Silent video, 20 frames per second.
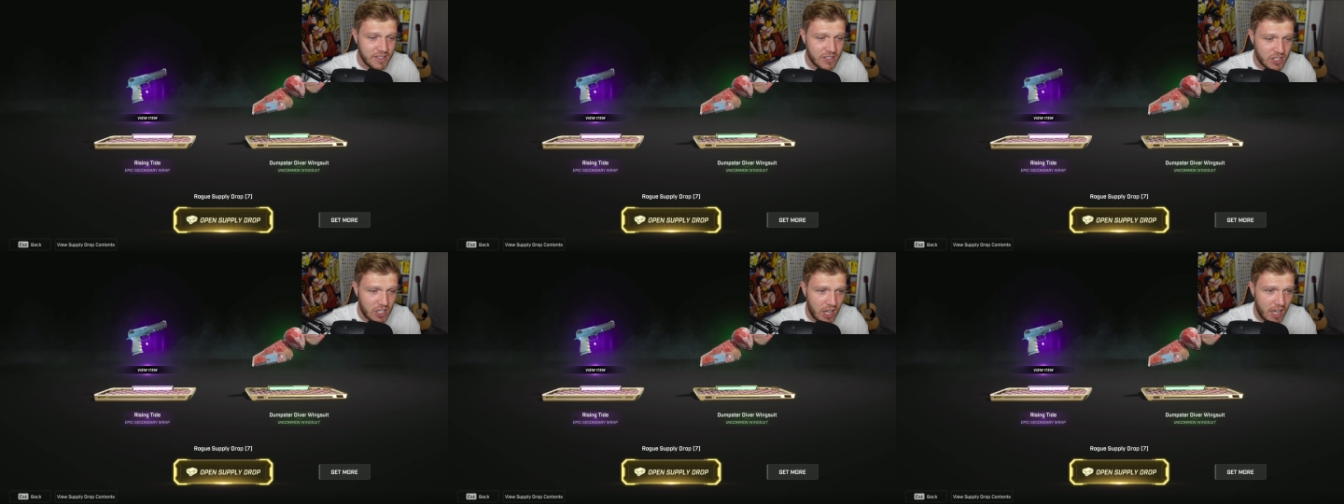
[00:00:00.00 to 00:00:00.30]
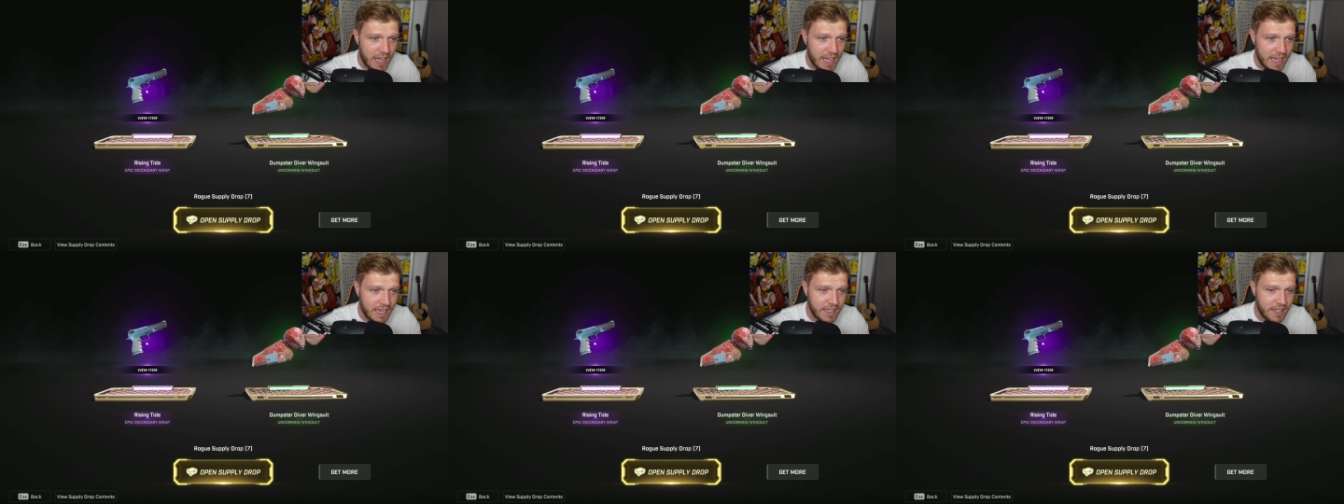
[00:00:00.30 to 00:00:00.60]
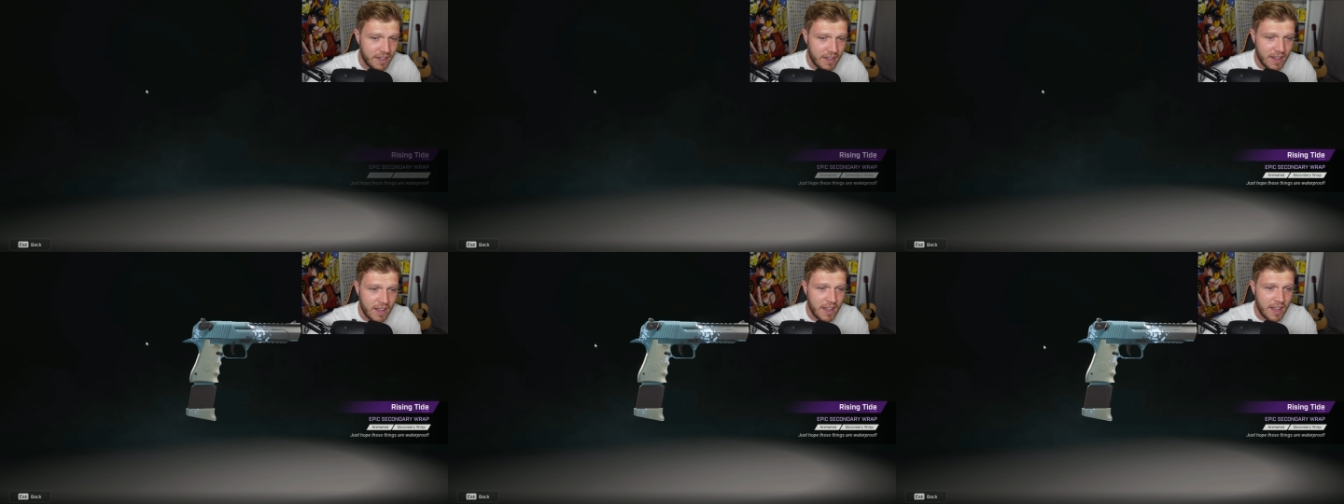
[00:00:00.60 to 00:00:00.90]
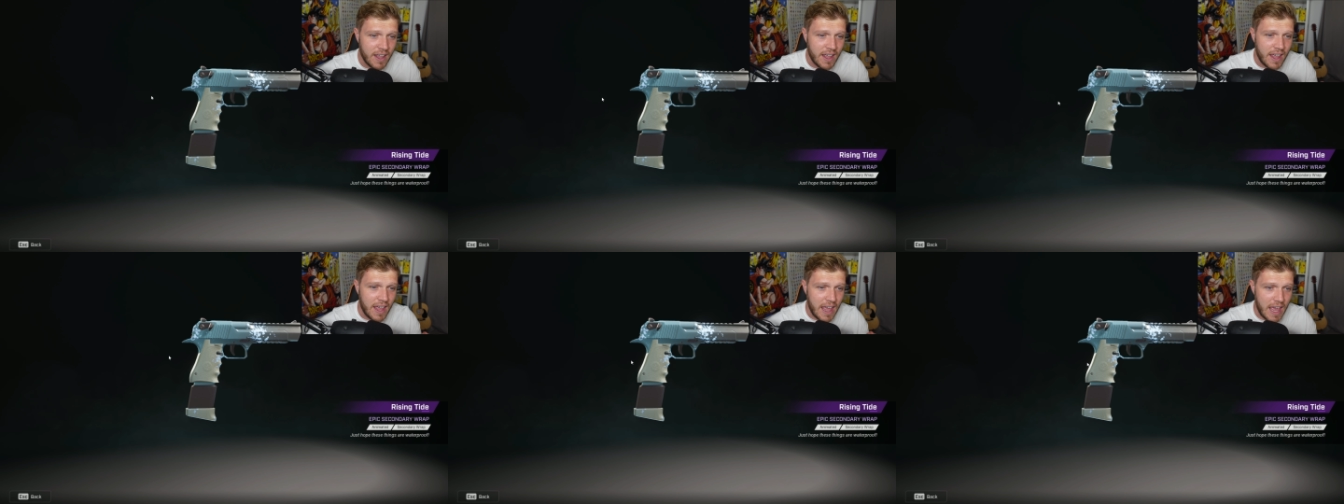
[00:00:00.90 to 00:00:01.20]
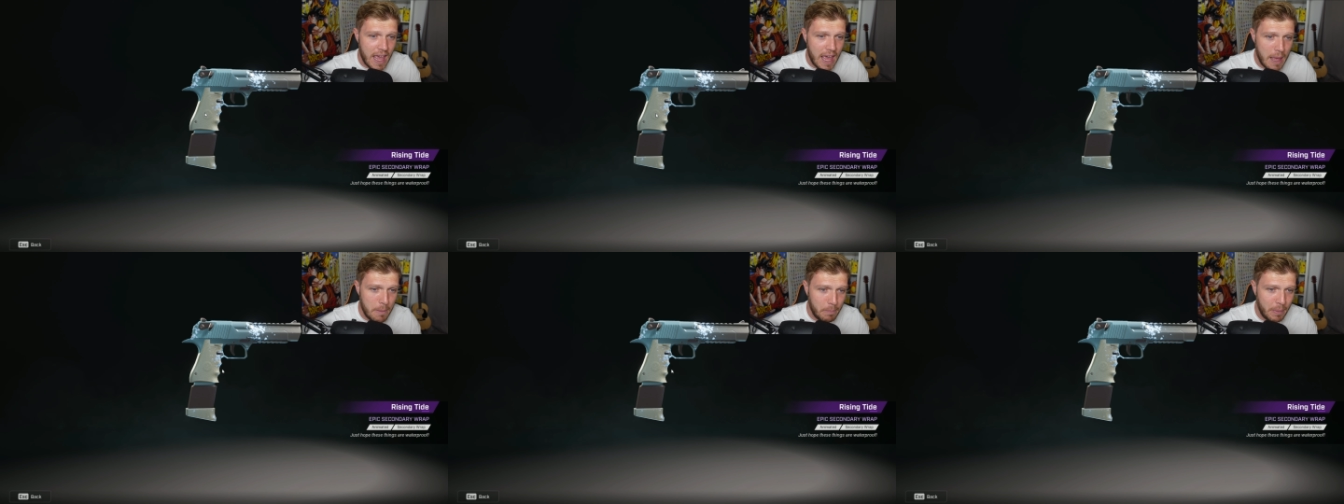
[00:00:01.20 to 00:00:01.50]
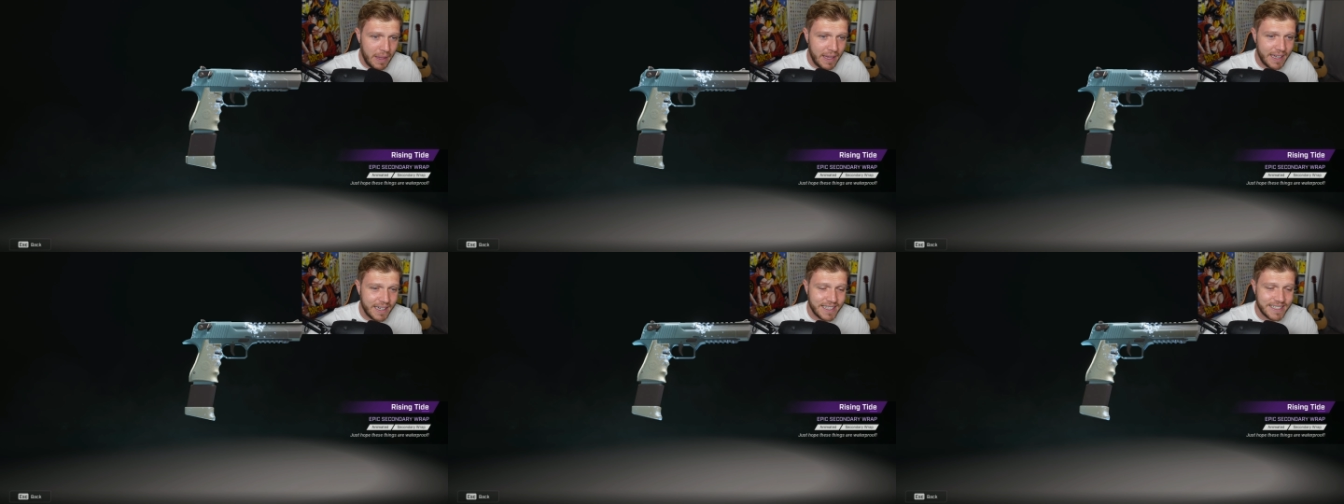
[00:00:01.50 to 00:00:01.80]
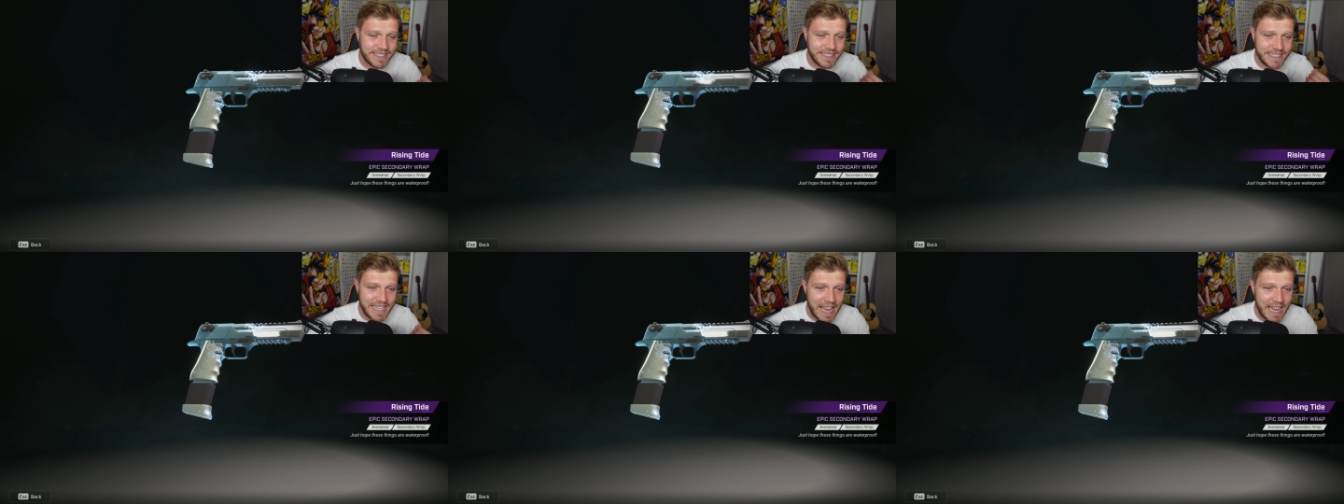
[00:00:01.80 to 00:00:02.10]
Tide epic
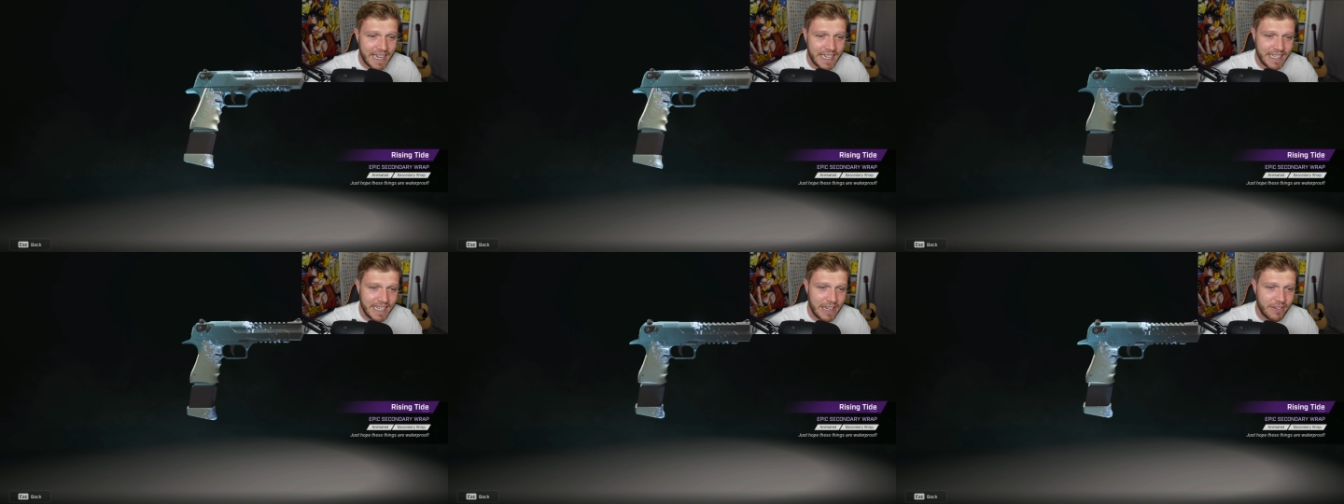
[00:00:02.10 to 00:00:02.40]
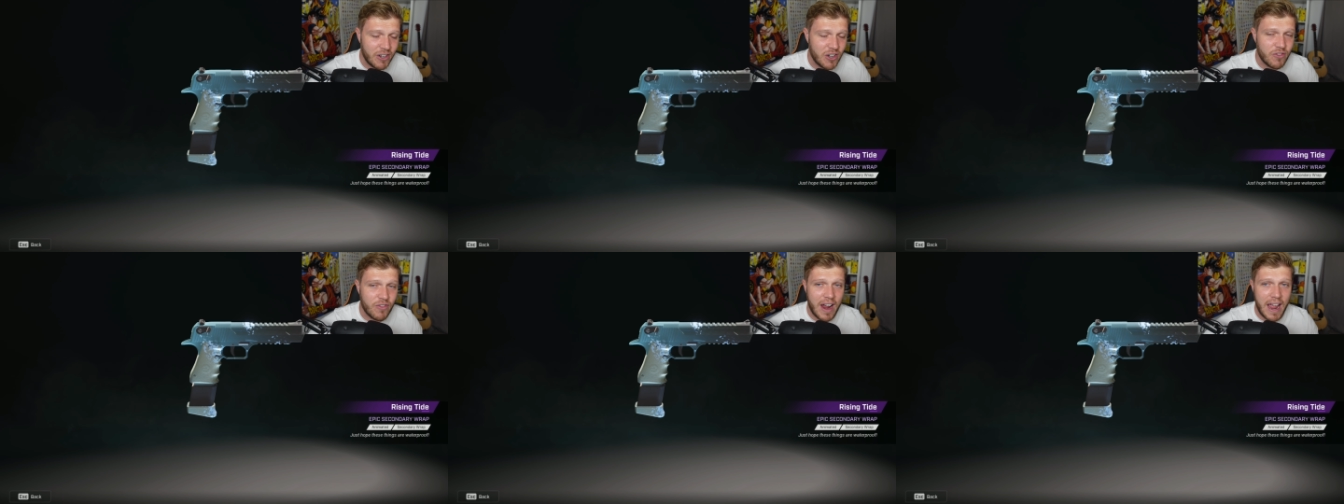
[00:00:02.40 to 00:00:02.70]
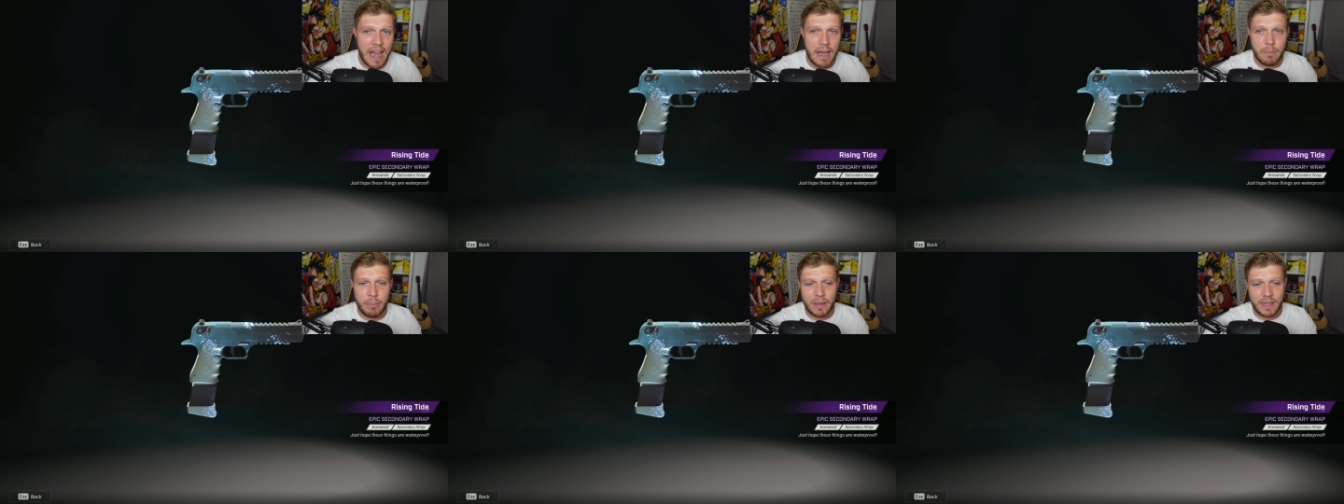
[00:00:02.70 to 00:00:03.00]
secondary wrap.